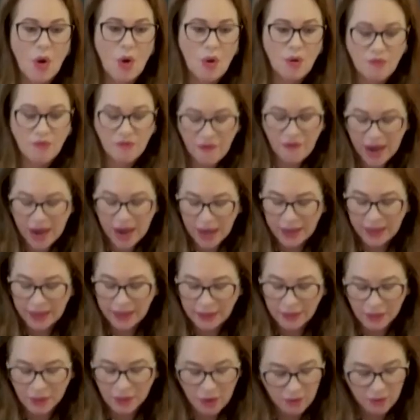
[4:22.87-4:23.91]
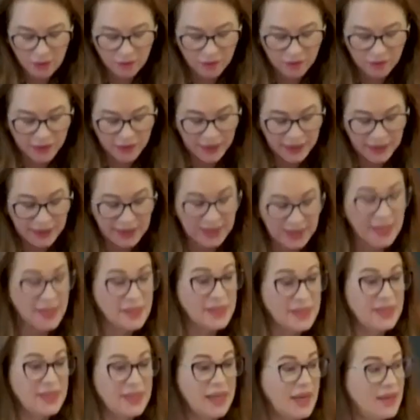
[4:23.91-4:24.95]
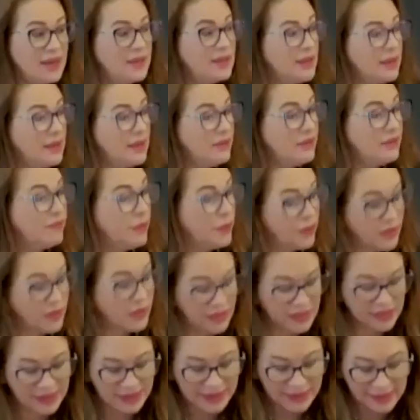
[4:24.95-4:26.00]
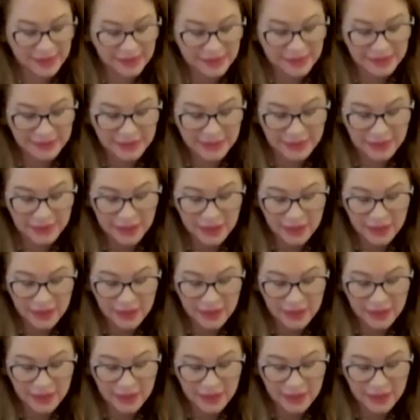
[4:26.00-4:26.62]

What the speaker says: of violent conflicts since 1946.